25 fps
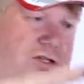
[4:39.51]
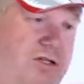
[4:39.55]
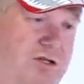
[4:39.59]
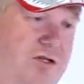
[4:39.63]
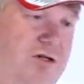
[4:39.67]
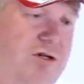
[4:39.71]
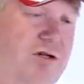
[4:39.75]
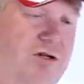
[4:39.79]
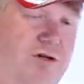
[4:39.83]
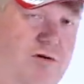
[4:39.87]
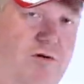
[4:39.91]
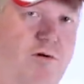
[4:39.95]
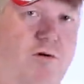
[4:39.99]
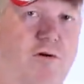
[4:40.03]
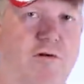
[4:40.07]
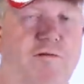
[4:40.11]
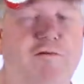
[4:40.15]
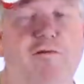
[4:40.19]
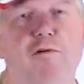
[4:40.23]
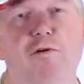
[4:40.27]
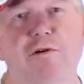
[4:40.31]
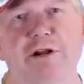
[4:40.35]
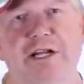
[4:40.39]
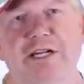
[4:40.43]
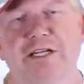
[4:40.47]
to your
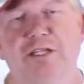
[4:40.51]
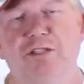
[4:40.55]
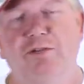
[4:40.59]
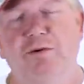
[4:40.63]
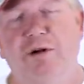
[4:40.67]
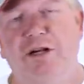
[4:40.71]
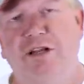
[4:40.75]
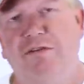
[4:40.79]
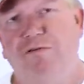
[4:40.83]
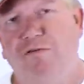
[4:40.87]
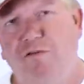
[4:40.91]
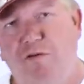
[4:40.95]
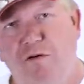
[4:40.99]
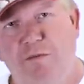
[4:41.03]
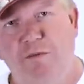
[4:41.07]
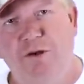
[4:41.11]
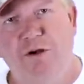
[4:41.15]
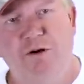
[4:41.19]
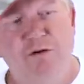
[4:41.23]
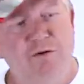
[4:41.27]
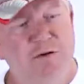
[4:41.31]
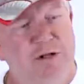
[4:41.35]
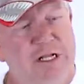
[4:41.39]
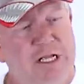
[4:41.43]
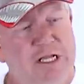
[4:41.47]

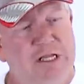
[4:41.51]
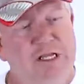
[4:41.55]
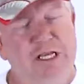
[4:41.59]
14-24mm.